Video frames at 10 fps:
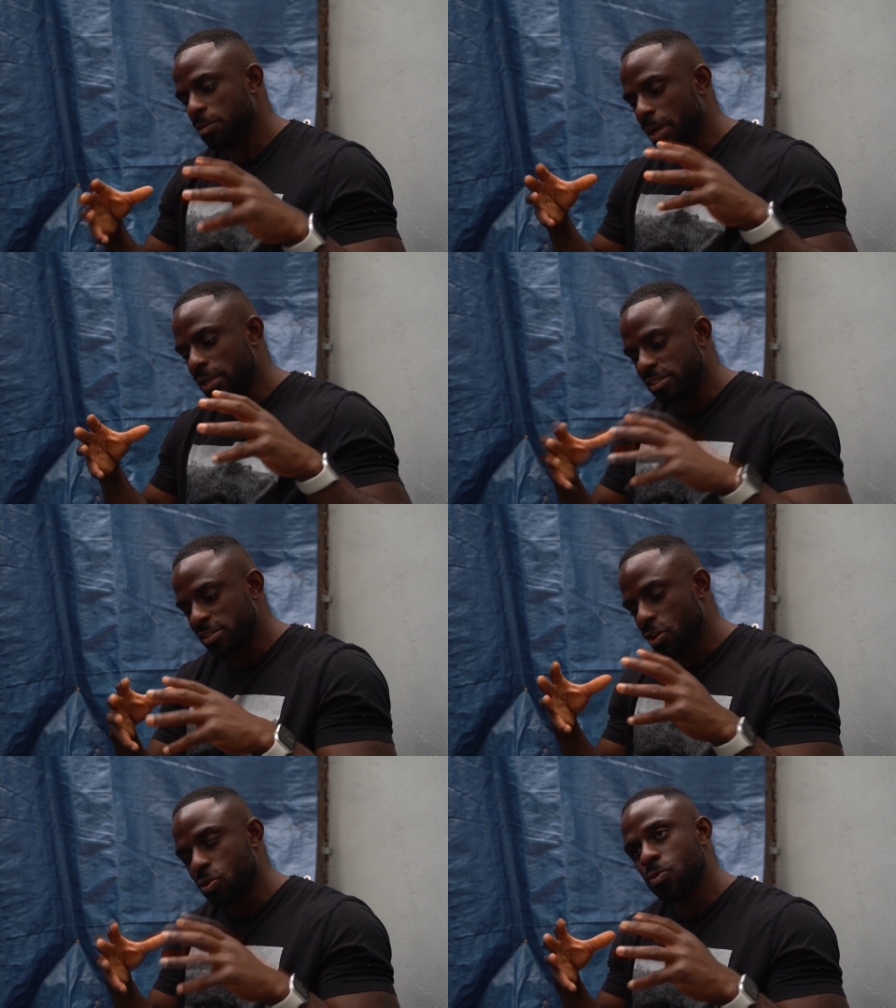my
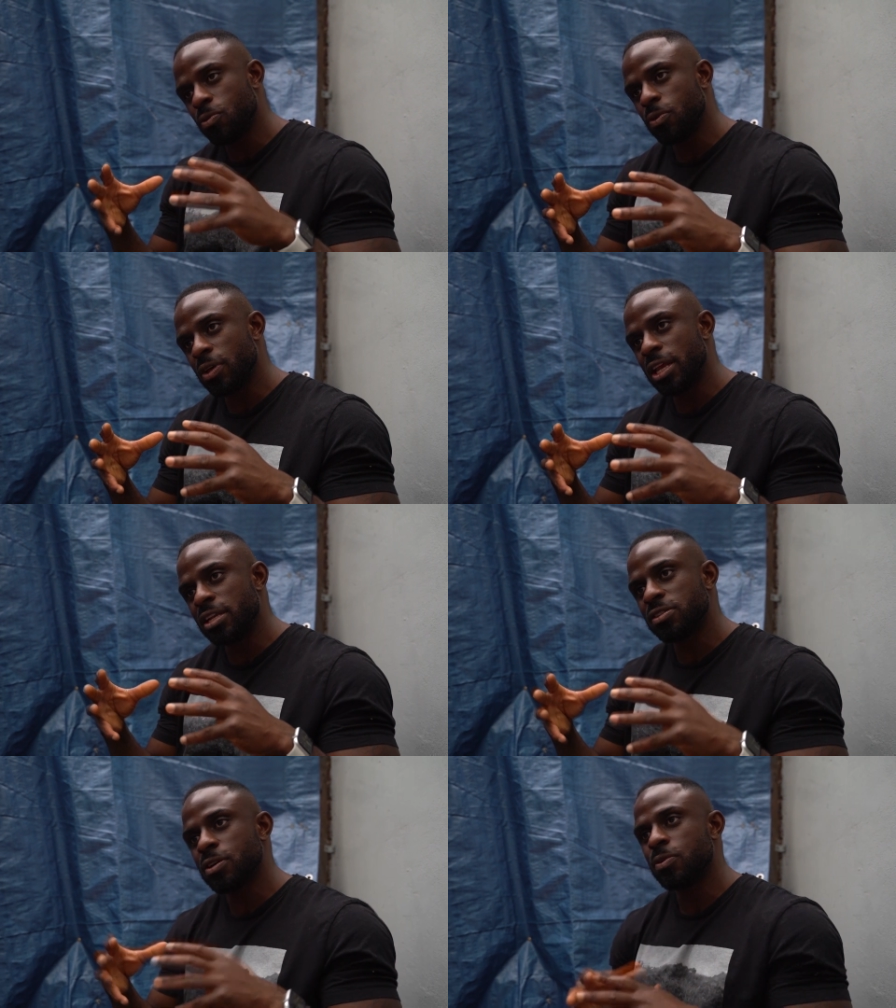circle
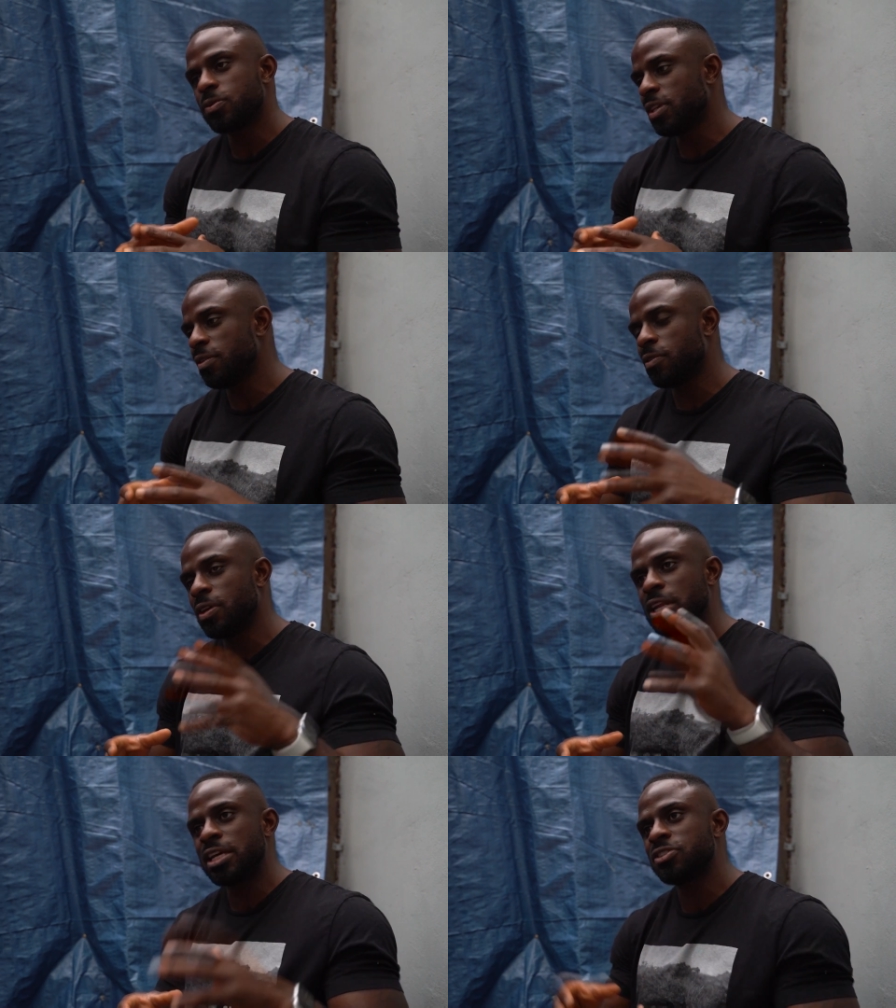inner circle is either
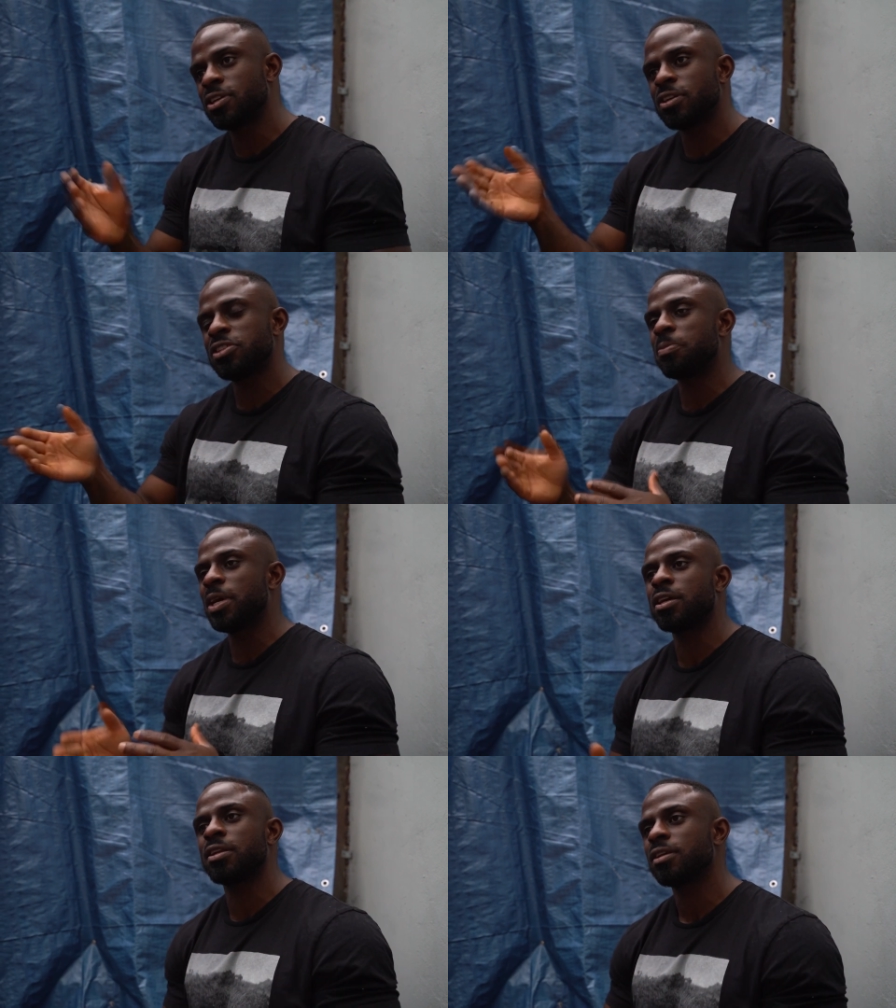you're Nigerian or you're Jamaican.